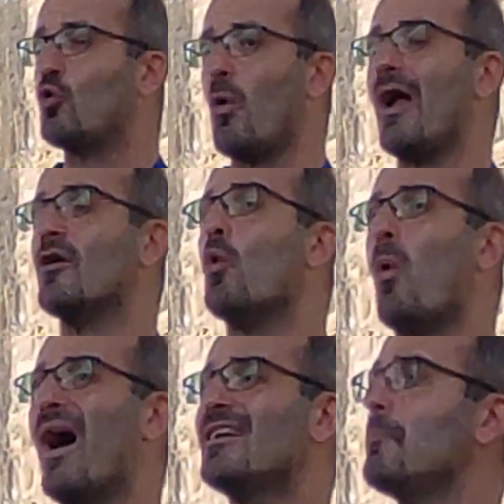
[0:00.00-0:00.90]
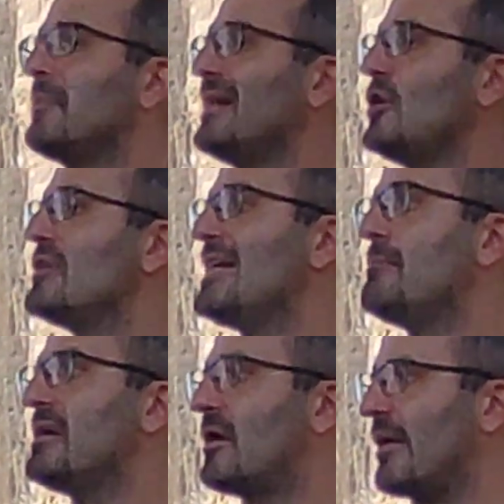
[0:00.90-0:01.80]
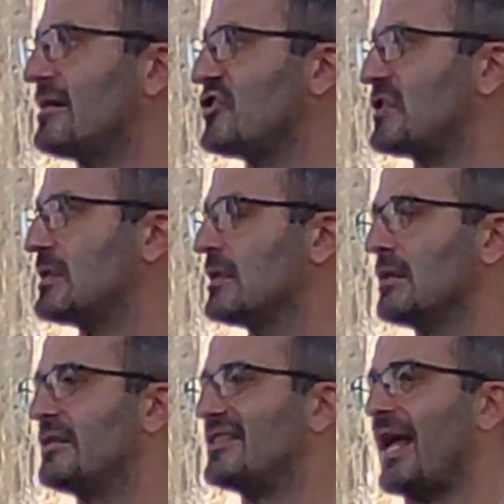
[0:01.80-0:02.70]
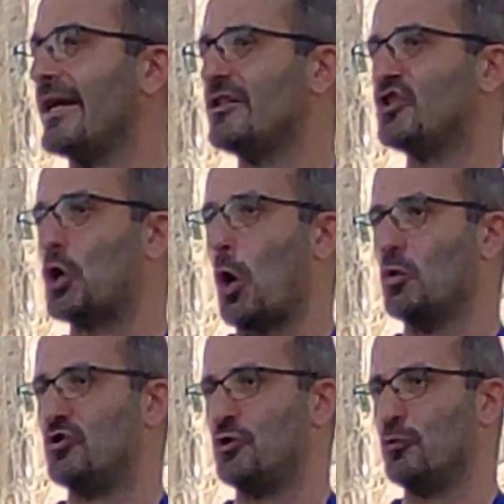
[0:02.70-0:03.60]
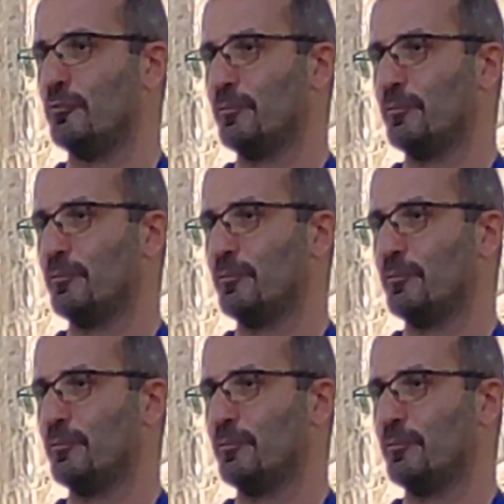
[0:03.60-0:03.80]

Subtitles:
where 1 million immigrants decided to go to?